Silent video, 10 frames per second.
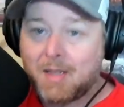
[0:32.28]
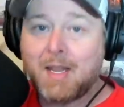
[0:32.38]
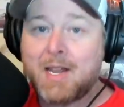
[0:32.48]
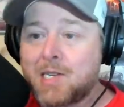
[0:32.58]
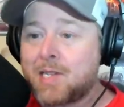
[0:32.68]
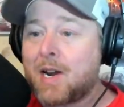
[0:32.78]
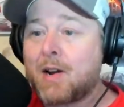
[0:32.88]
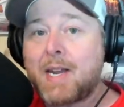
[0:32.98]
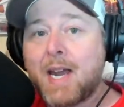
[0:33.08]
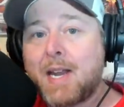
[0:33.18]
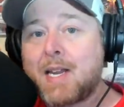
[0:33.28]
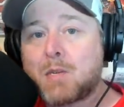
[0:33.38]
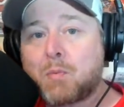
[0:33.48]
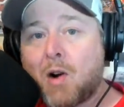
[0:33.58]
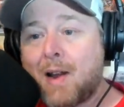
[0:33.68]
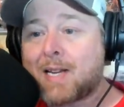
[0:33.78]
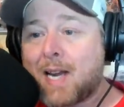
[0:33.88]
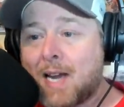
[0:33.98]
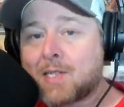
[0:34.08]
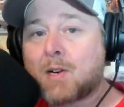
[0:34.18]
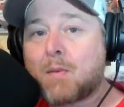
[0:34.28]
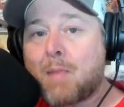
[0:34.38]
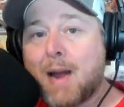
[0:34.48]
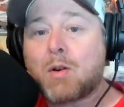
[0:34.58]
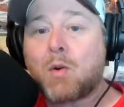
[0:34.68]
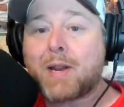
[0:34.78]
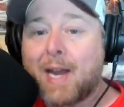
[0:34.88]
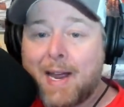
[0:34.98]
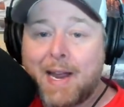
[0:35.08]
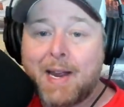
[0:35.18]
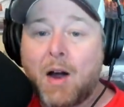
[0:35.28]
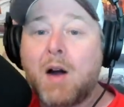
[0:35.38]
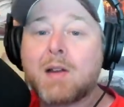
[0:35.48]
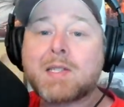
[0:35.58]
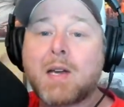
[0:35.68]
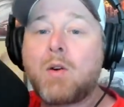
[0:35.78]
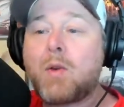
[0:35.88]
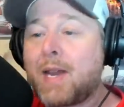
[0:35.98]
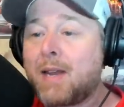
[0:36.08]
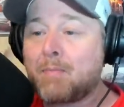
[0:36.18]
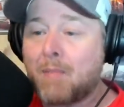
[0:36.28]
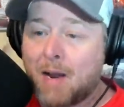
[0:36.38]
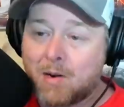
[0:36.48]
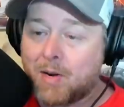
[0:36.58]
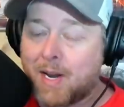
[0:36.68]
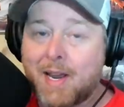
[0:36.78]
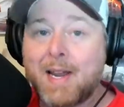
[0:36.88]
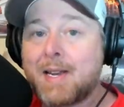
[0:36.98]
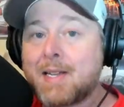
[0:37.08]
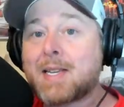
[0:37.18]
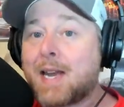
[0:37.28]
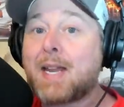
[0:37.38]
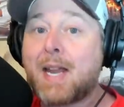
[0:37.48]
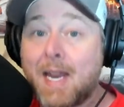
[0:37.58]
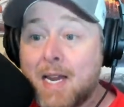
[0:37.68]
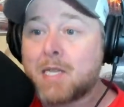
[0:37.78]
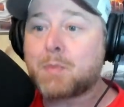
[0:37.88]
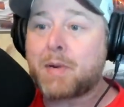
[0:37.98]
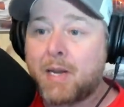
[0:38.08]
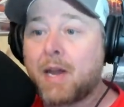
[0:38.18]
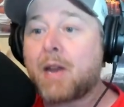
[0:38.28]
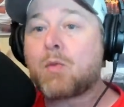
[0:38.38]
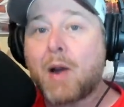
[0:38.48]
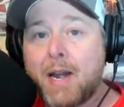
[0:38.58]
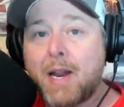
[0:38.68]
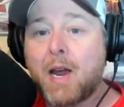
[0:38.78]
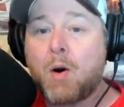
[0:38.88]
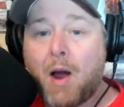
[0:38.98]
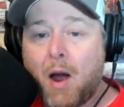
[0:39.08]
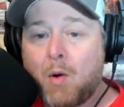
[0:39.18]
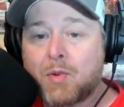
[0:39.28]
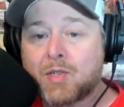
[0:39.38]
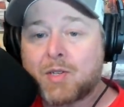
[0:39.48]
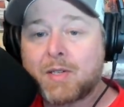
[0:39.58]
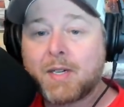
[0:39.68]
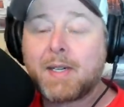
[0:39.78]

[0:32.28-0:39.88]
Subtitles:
legendary Yankees broadcaster Michael Kay. Also, Michael Kay is an ESPN radio host.